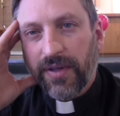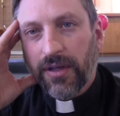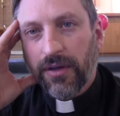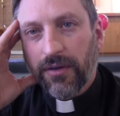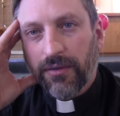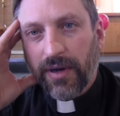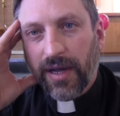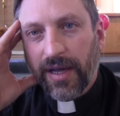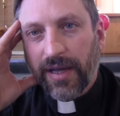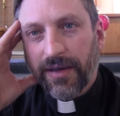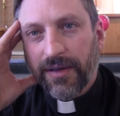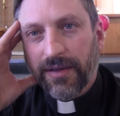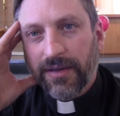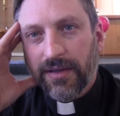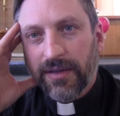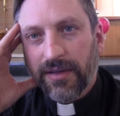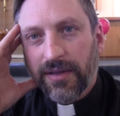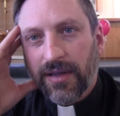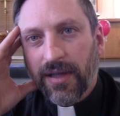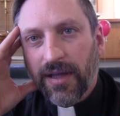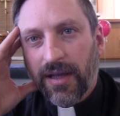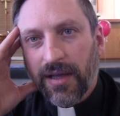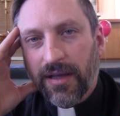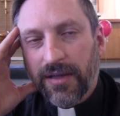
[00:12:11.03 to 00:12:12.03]
right
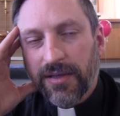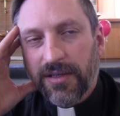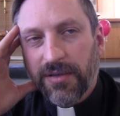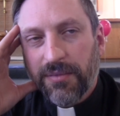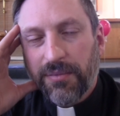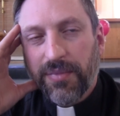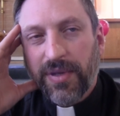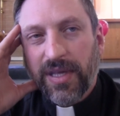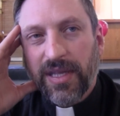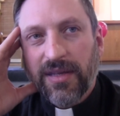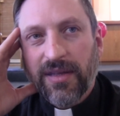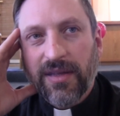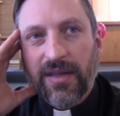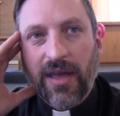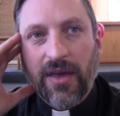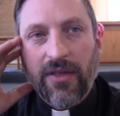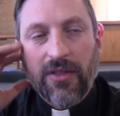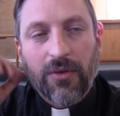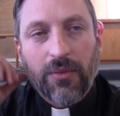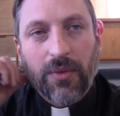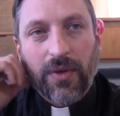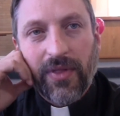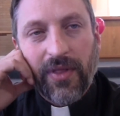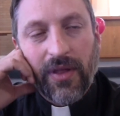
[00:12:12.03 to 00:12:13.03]
to be
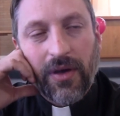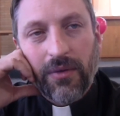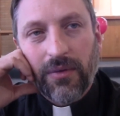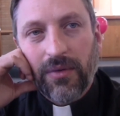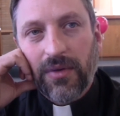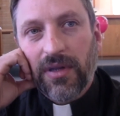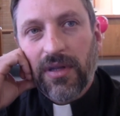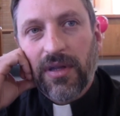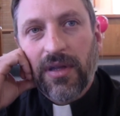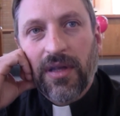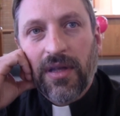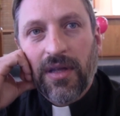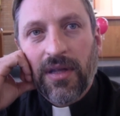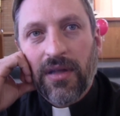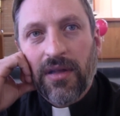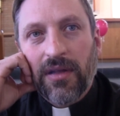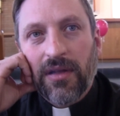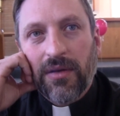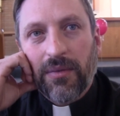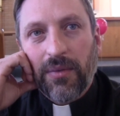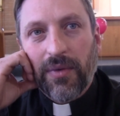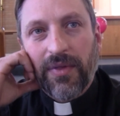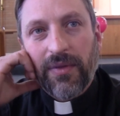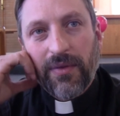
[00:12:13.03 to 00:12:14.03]
together with
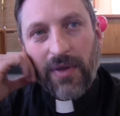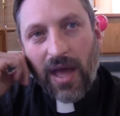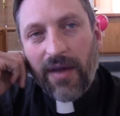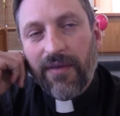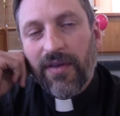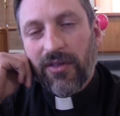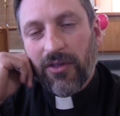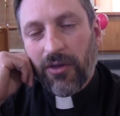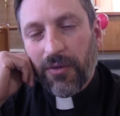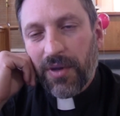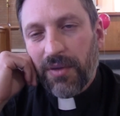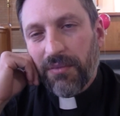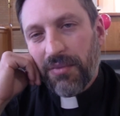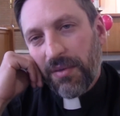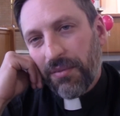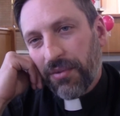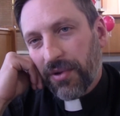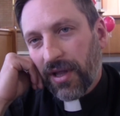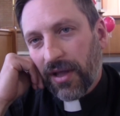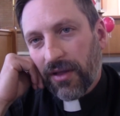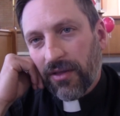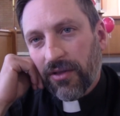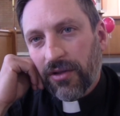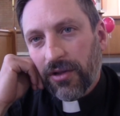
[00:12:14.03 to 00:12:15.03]
having so many
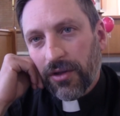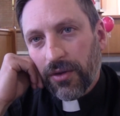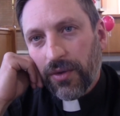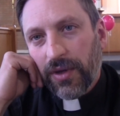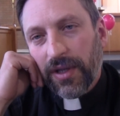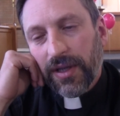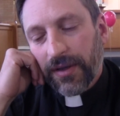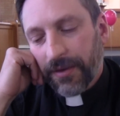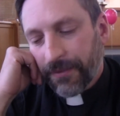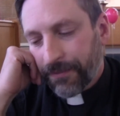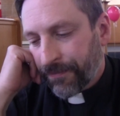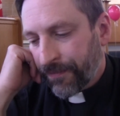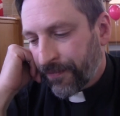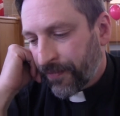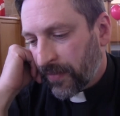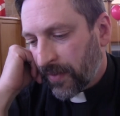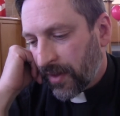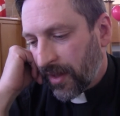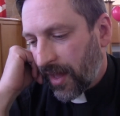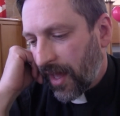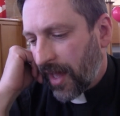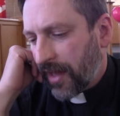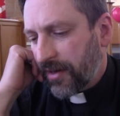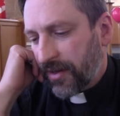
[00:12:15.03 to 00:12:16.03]
people excluded.
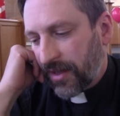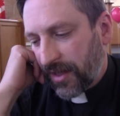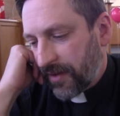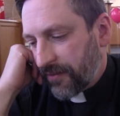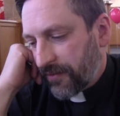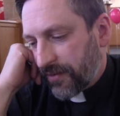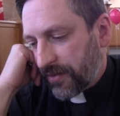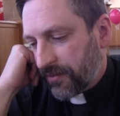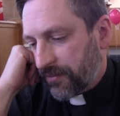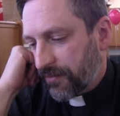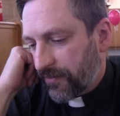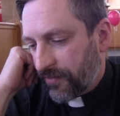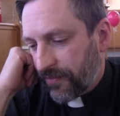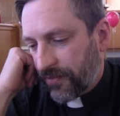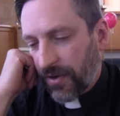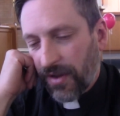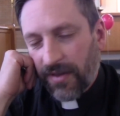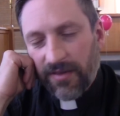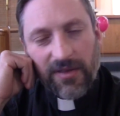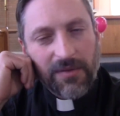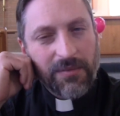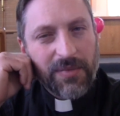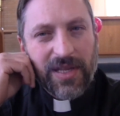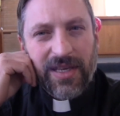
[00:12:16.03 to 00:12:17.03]
And even for
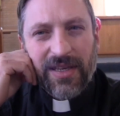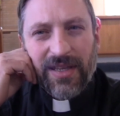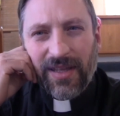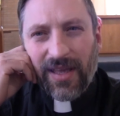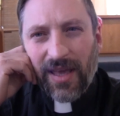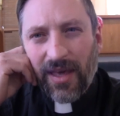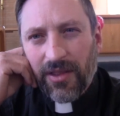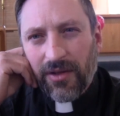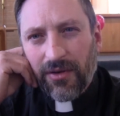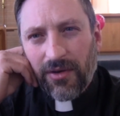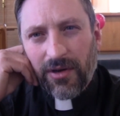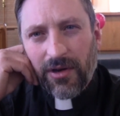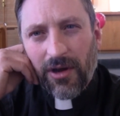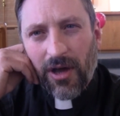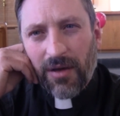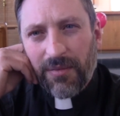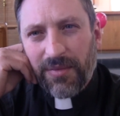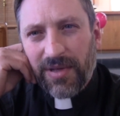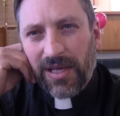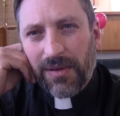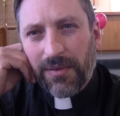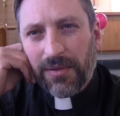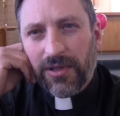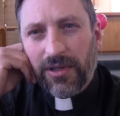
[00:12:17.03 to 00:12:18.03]
us to be together and not
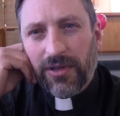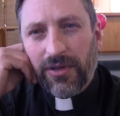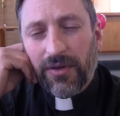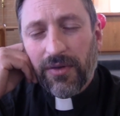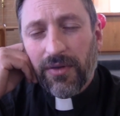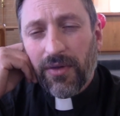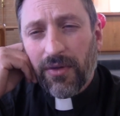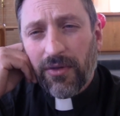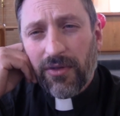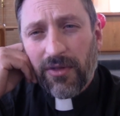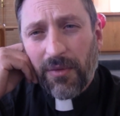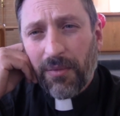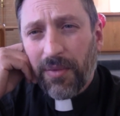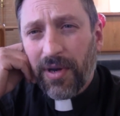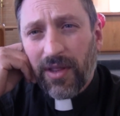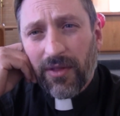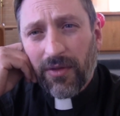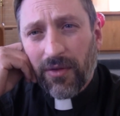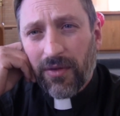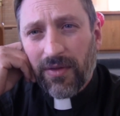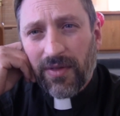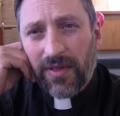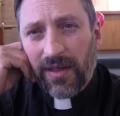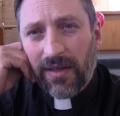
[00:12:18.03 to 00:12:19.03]
be able to do so many of
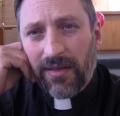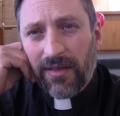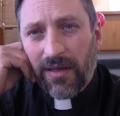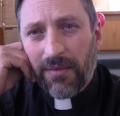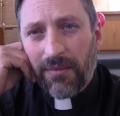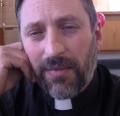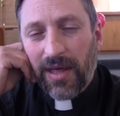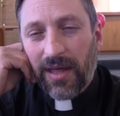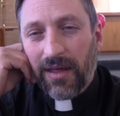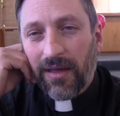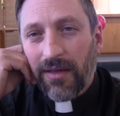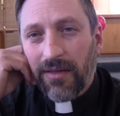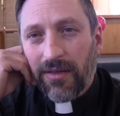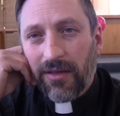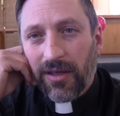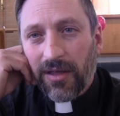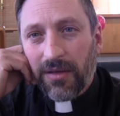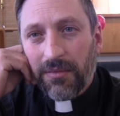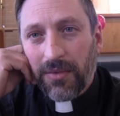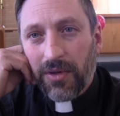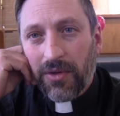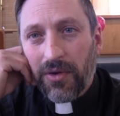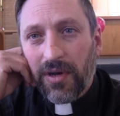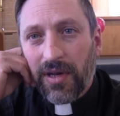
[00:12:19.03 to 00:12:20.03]
those things that make us a
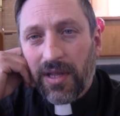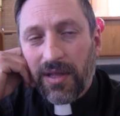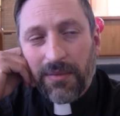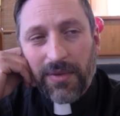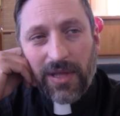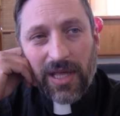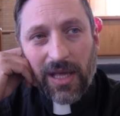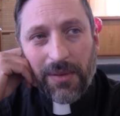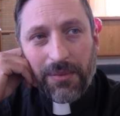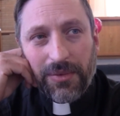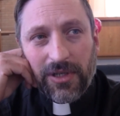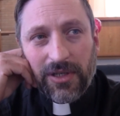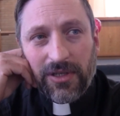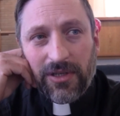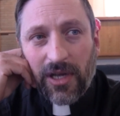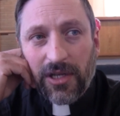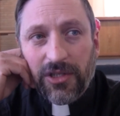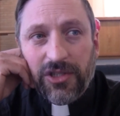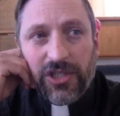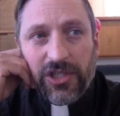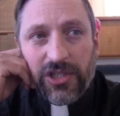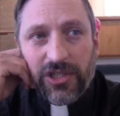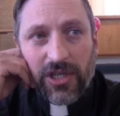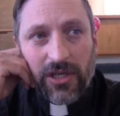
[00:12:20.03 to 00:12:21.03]
community, being able to
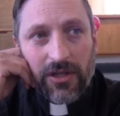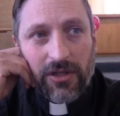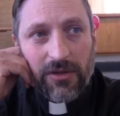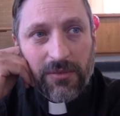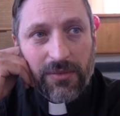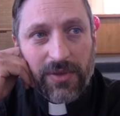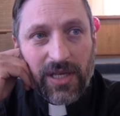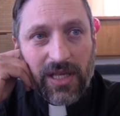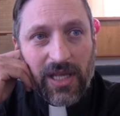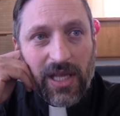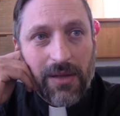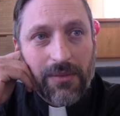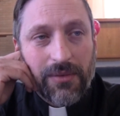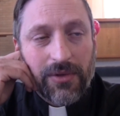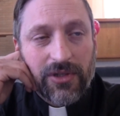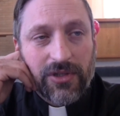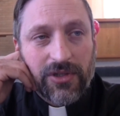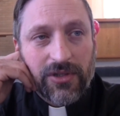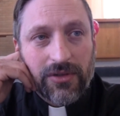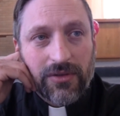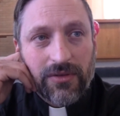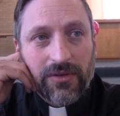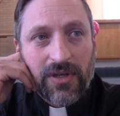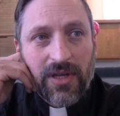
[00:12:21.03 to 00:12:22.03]
touch each other, being able
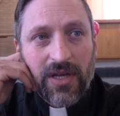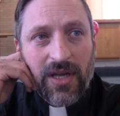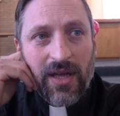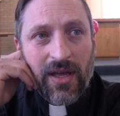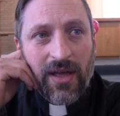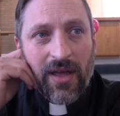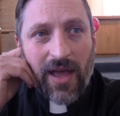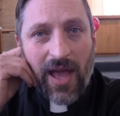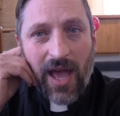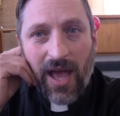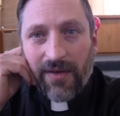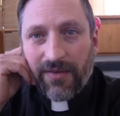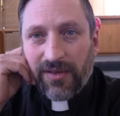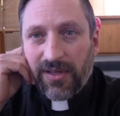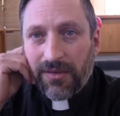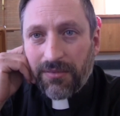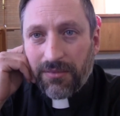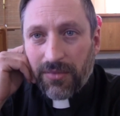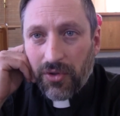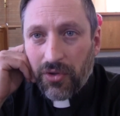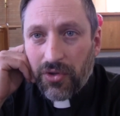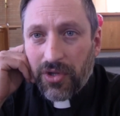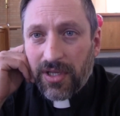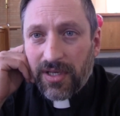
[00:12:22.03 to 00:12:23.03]
to have
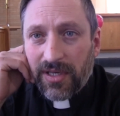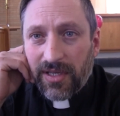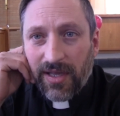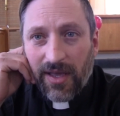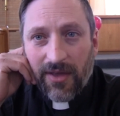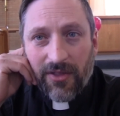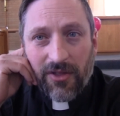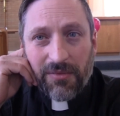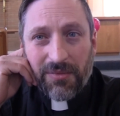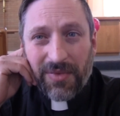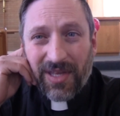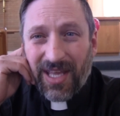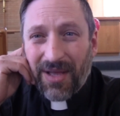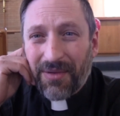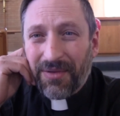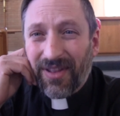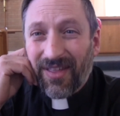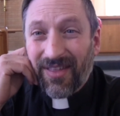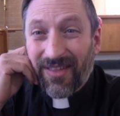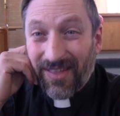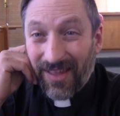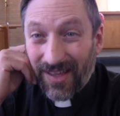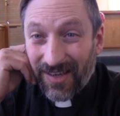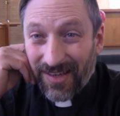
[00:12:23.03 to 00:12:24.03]
communion together, being able to
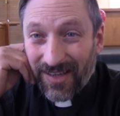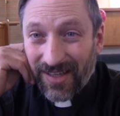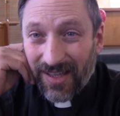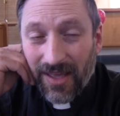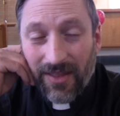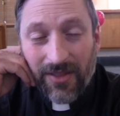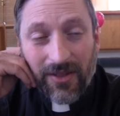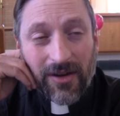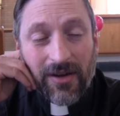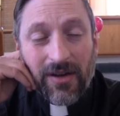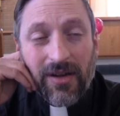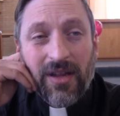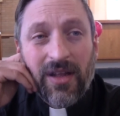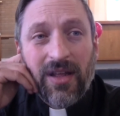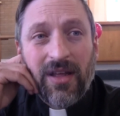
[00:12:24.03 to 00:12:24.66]
sing together,